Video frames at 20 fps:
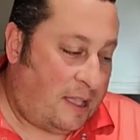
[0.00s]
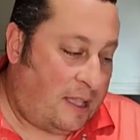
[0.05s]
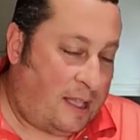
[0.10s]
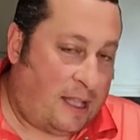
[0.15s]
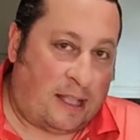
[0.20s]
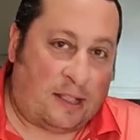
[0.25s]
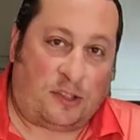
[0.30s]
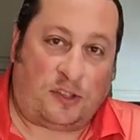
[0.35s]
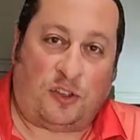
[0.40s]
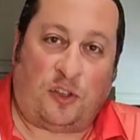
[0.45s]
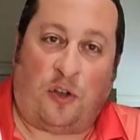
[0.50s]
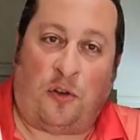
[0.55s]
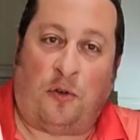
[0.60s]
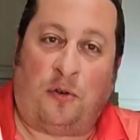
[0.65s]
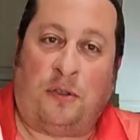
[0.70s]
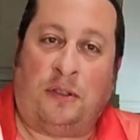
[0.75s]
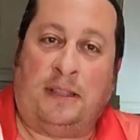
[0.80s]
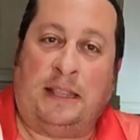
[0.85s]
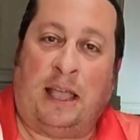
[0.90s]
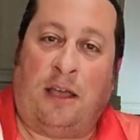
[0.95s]
and so
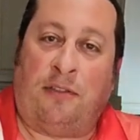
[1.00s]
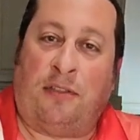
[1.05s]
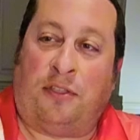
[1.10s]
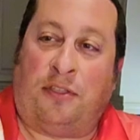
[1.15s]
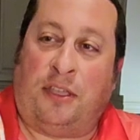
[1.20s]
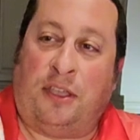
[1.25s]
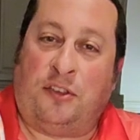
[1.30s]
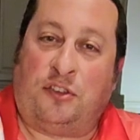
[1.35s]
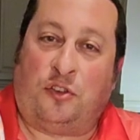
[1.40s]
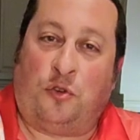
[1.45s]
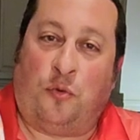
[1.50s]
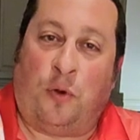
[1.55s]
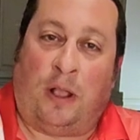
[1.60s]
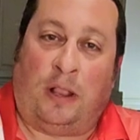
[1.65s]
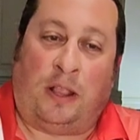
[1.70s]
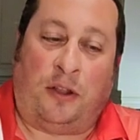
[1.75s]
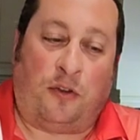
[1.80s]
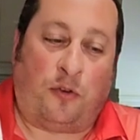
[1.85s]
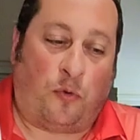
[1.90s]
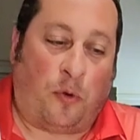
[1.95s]
now that things are well
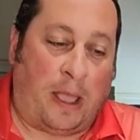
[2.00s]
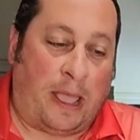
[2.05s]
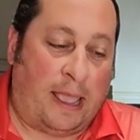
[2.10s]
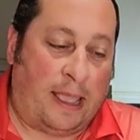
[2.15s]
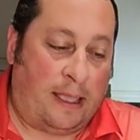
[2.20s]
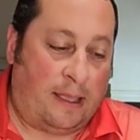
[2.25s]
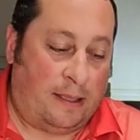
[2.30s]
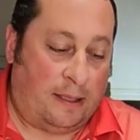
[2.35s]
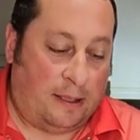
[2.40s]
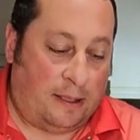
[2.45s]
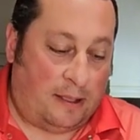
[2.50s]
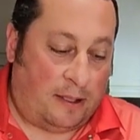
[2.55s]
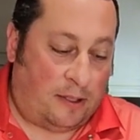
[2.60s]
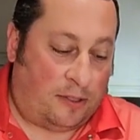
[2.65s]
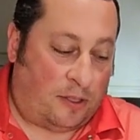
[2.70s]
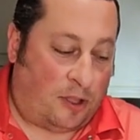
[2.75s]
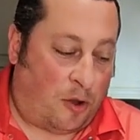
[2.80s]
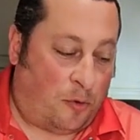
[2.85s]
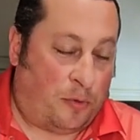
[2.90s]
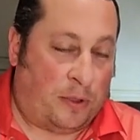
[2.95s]
underway,
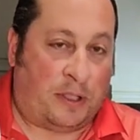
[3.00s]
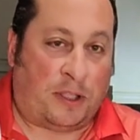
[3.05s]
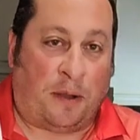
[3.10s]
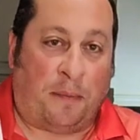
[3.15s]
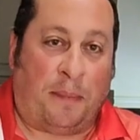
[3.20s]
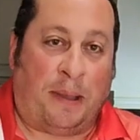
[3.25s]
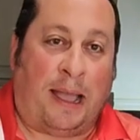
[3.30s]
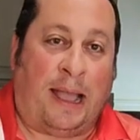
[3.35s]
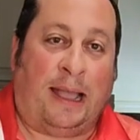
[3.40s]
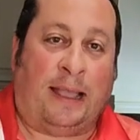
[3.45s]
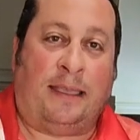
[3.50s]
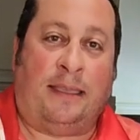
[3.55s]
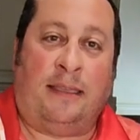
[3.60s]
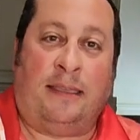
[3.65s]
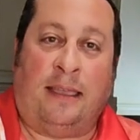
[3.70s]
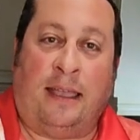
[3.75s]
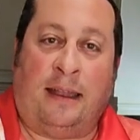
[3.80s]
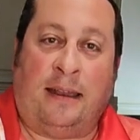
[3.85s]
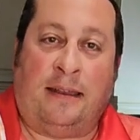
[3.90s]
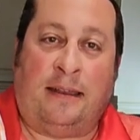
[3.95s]
thought we'd come back
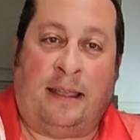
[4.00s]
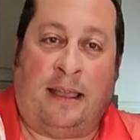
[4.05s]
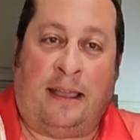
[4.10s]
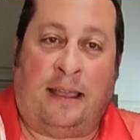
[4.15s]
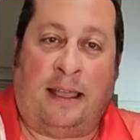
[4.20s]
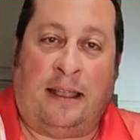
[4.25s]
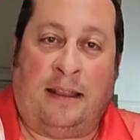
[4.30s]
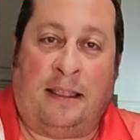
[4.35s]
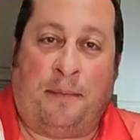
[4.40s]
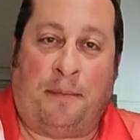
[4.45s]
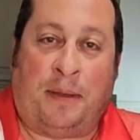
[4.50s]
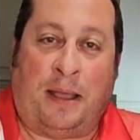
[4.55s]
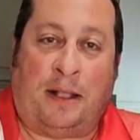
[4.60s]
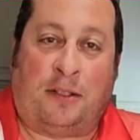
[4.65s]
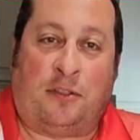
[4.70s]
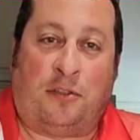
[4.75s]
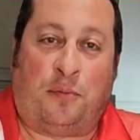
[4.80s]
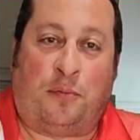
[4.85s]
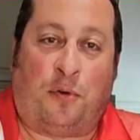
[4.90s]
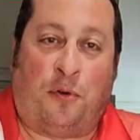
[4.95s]
and get back to
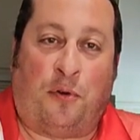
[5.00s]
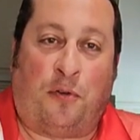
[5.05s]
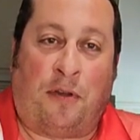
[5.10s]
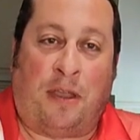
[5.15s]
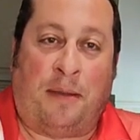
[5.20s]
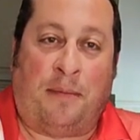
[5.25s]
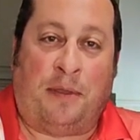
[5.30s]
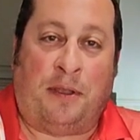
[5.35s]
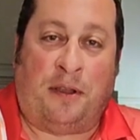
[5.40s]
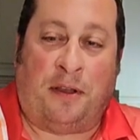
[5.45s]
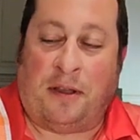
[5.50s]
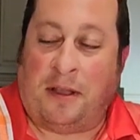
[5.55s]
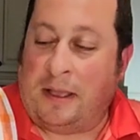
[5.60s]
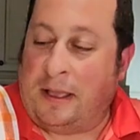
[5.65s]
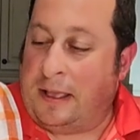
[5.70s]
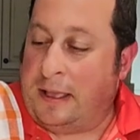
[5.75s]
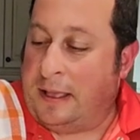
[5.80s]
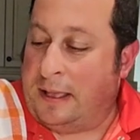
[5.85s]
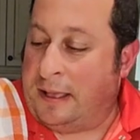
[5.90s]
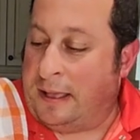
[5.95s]
the program here.
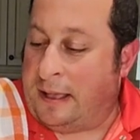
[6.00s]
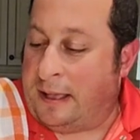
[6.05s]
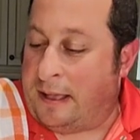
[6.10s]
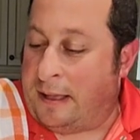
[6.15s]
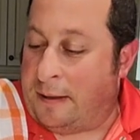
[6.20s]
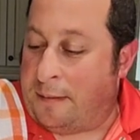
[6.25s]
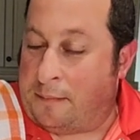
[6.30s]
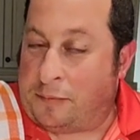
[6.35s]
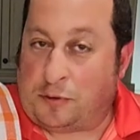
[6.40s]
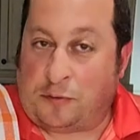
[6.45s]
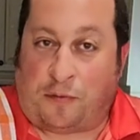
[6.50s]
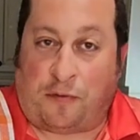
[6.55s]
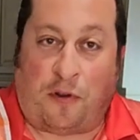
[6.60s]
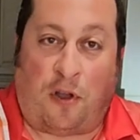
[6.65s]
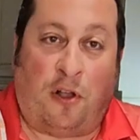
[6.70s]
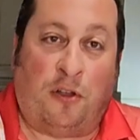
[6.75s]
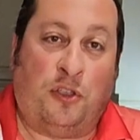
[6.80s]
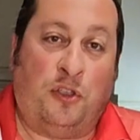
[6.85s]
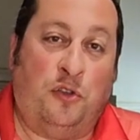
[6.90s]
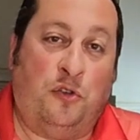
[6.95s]
So for
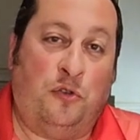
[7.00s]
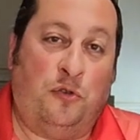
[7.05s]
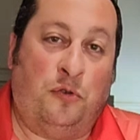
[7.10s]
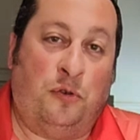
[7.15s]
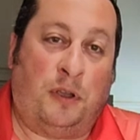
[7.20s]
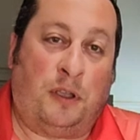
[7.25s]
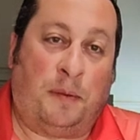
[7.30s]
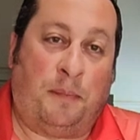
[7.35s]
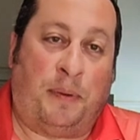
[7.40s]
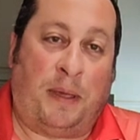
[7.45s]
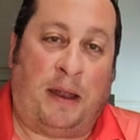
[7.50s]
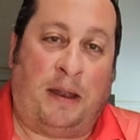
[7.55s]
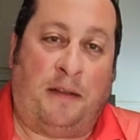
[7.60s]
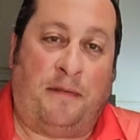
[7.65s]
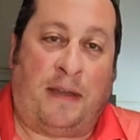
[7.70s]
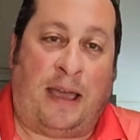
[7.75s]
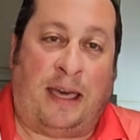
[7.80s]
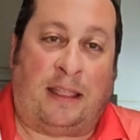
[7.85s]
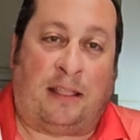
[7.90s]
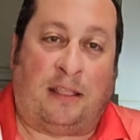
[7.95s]
all you competitive
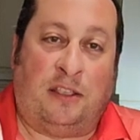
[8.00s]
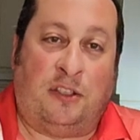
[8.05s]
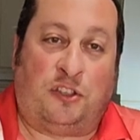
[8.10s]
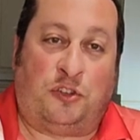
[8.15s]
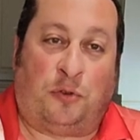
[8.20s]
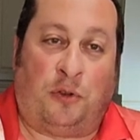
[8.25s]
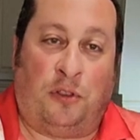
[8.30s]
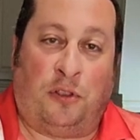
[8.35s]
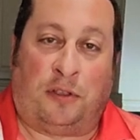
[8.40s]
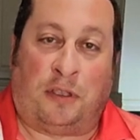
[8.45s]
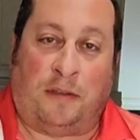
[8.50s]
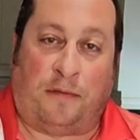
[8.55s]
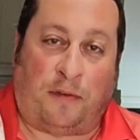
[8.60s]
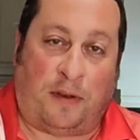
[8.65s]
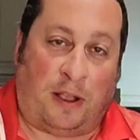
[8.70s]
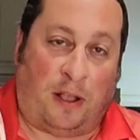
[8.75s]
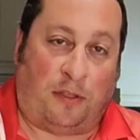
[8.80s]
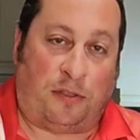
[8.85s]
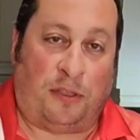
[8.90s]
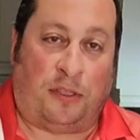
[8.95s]
athletes who are looking for
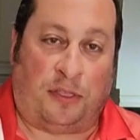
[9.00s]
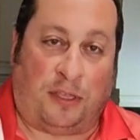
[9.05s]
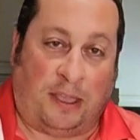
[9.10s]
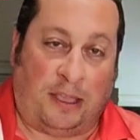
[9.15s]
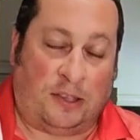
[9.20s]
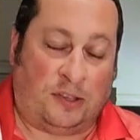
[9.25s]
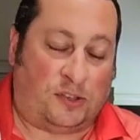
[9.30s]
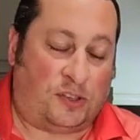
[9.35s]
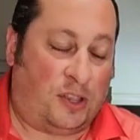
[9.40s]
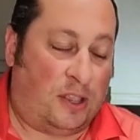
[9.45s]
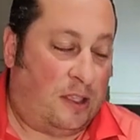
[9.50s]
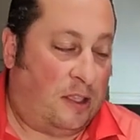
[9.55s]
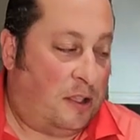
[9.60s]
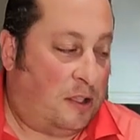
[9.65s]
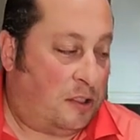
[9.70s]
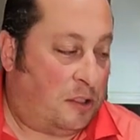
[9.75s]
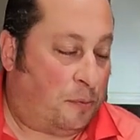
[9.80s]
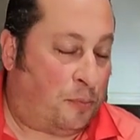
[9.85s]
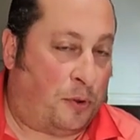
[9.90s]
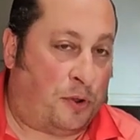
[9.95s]
healthy things
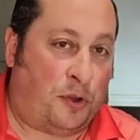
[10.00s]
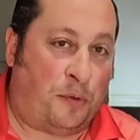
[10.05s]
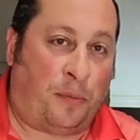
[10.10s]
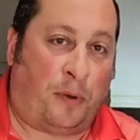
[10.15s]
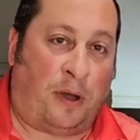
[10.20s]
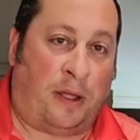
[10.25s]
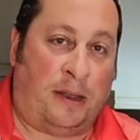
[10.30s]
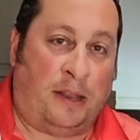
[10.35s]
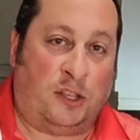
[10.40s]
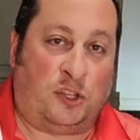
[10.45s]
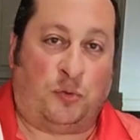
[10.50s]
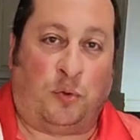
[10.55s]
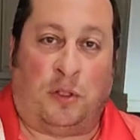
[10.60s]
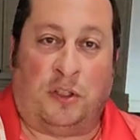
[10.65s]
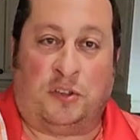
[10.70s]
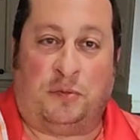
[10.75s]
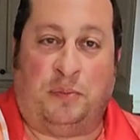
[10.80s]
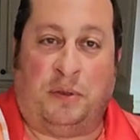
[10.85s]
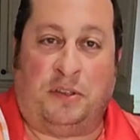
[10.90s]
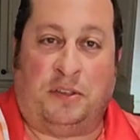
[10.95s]
to put in your body, as well
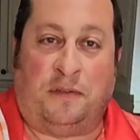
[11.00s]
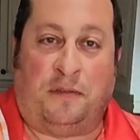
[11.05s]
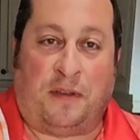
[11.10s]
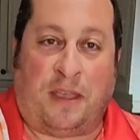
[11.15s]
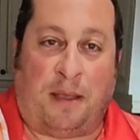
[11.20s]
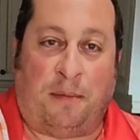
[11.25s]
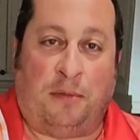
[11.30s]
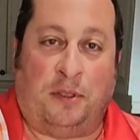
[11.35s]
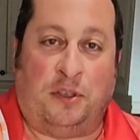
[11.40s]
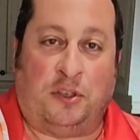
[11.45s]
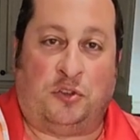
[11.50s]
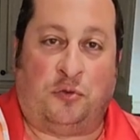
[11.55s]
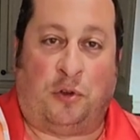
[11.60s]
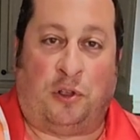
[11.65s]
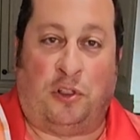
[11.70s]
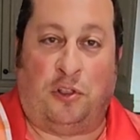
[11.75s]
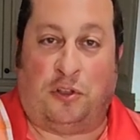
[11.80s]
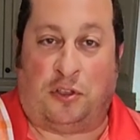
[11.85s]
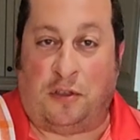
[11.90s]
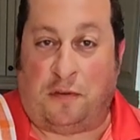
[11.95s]
as busy families who are
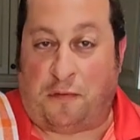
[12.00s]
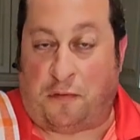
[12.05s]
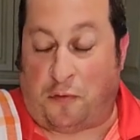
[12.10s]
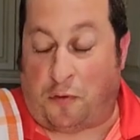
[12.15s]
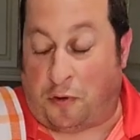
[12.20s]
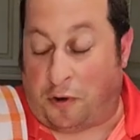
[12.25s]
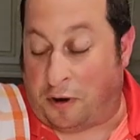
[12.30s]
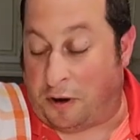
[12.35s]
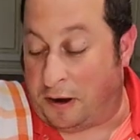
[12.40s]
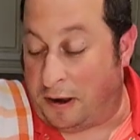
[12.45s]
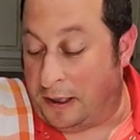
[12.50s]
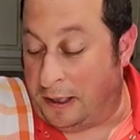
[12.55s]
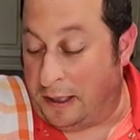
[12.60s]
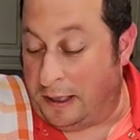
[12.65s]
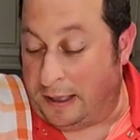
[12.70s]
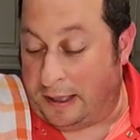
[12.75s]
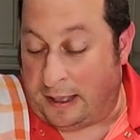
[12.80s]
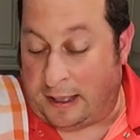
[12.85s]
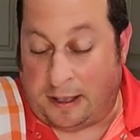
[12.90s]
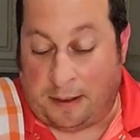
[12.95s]
looking for
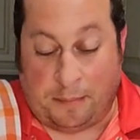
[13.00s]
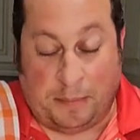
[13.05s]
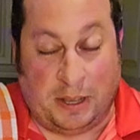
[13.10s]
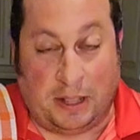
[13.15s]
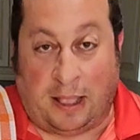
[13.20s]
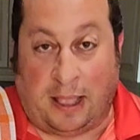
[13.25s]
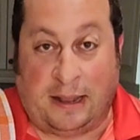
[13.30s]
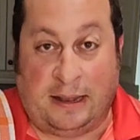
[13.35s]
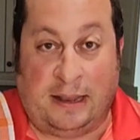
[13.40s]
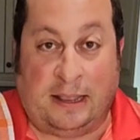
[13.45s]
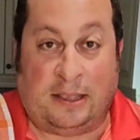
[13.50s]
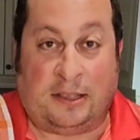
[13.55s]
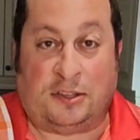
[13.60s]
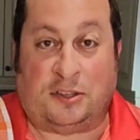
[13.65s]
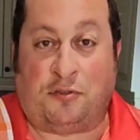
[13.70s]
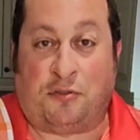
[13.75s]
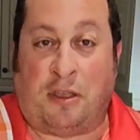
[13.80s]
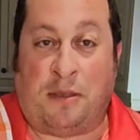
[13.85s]
meal ideas,